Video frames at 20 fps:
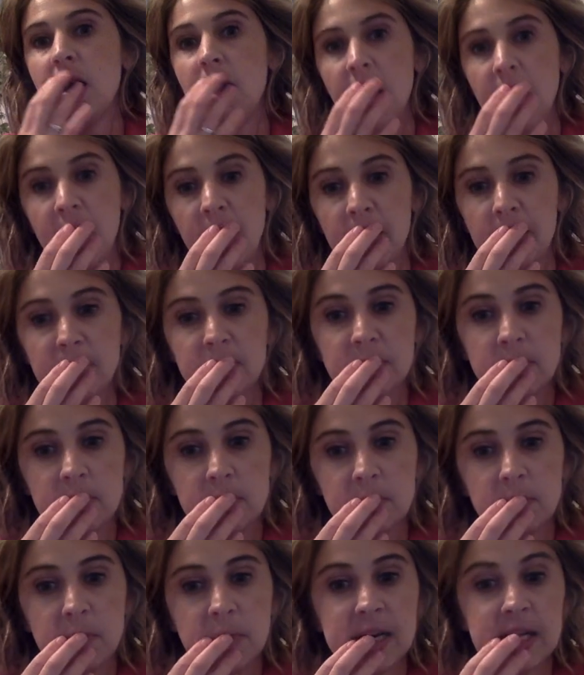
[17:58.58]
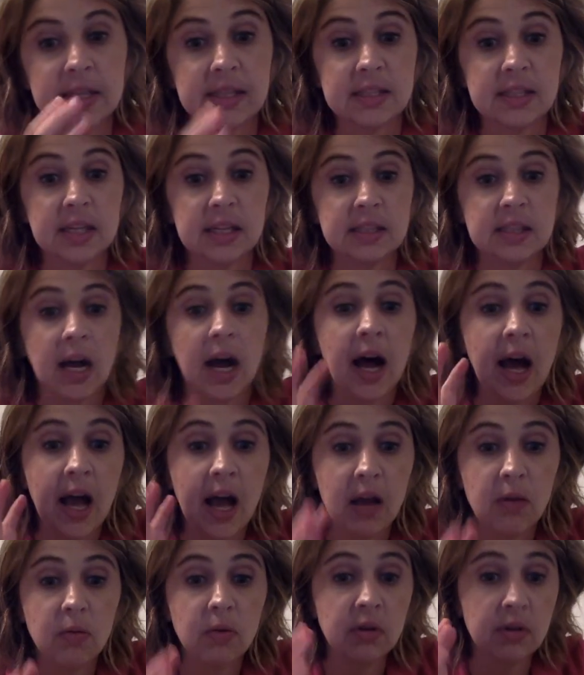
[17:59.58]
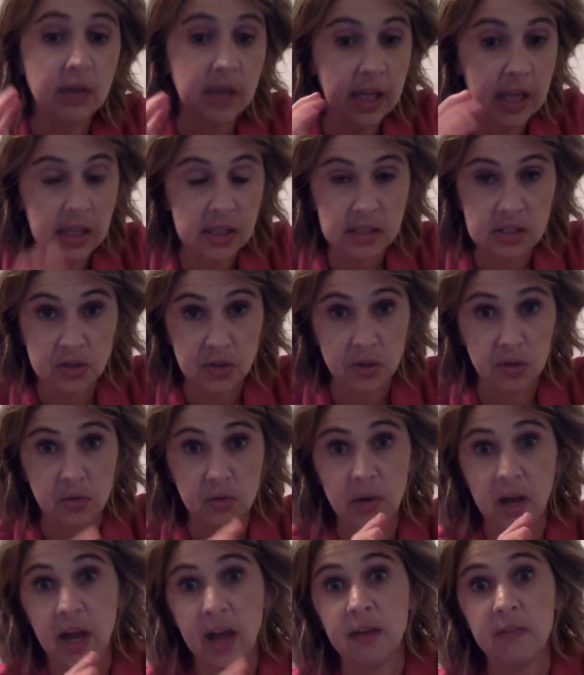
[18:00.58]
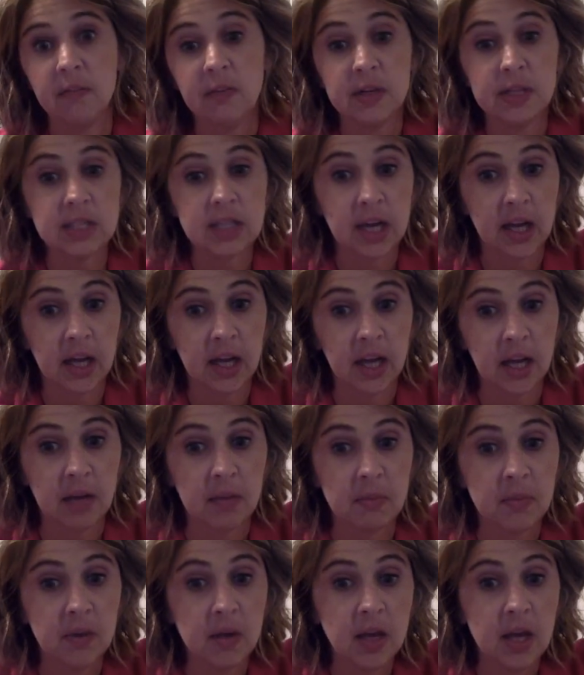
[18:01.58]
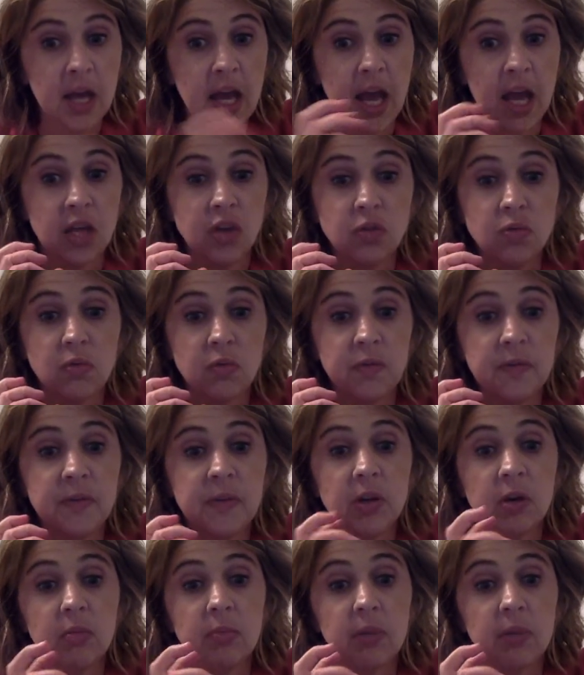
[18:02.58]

Um, but it says, I will answer you every time, and you'll feel